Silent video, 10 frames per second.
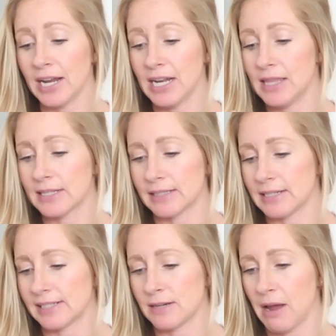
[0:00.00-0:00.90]
created this
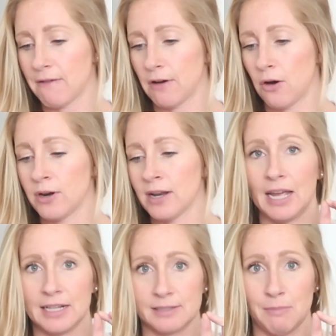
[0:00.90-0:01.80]
list in my phone.
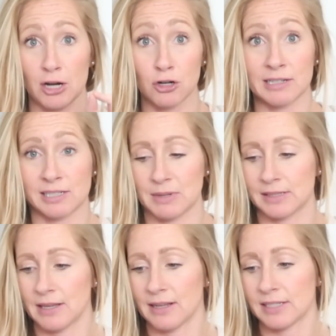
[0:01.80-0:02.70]
It's my
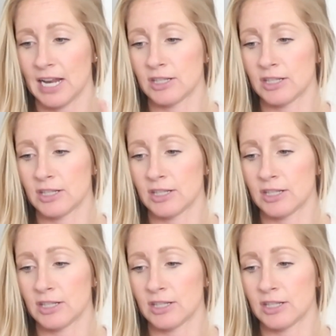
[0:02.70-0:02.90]
Christmas list.